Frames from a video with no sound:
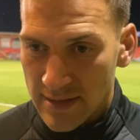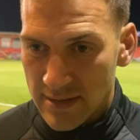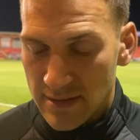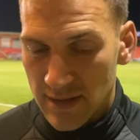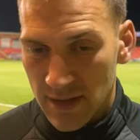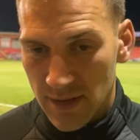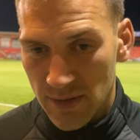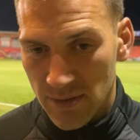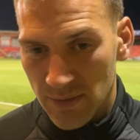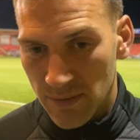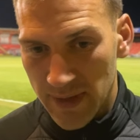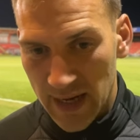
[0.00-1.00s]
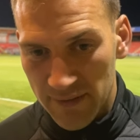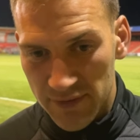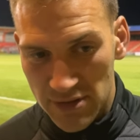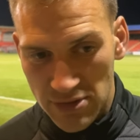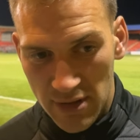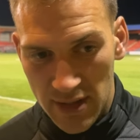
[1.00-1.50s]
So we have
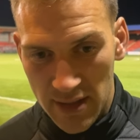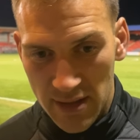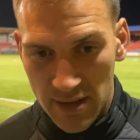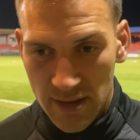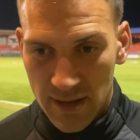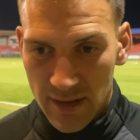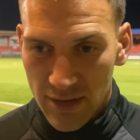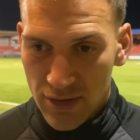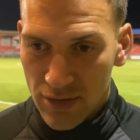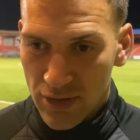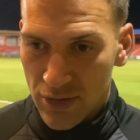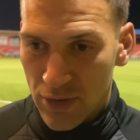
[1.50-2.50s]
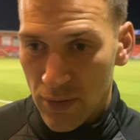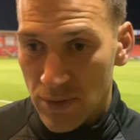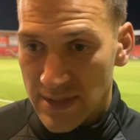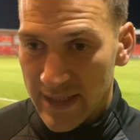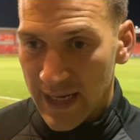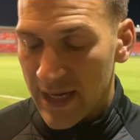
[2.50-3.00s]
to try and
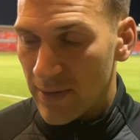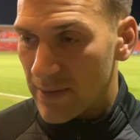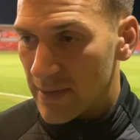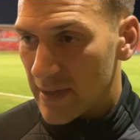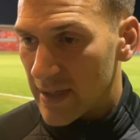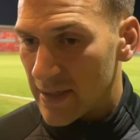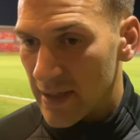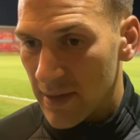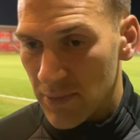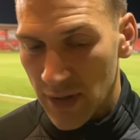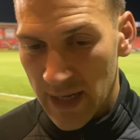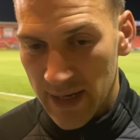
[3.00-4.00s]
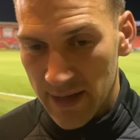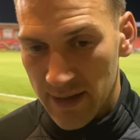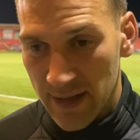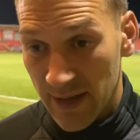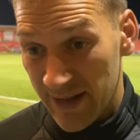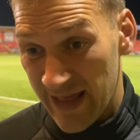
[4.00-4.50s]
use it now and um, not let
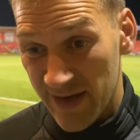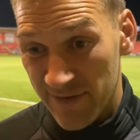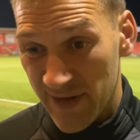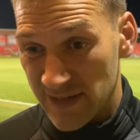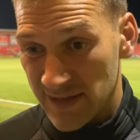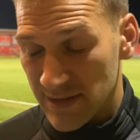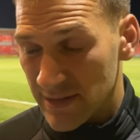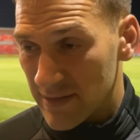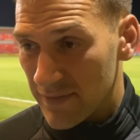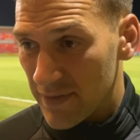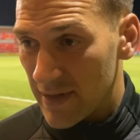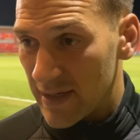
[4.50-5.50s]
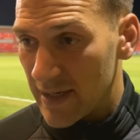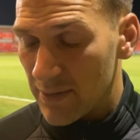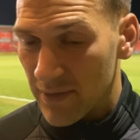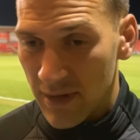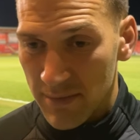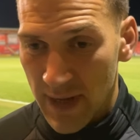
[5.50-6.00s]
that, that affect us for the league.
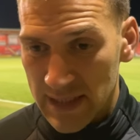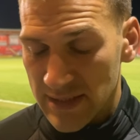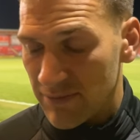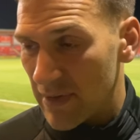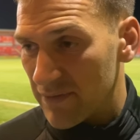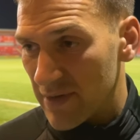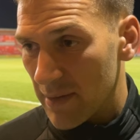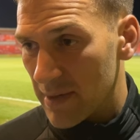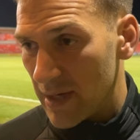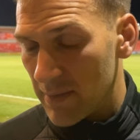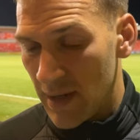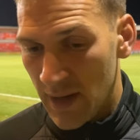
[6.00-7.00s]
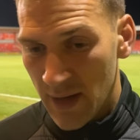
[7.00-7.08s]
We've got a massive month coming up,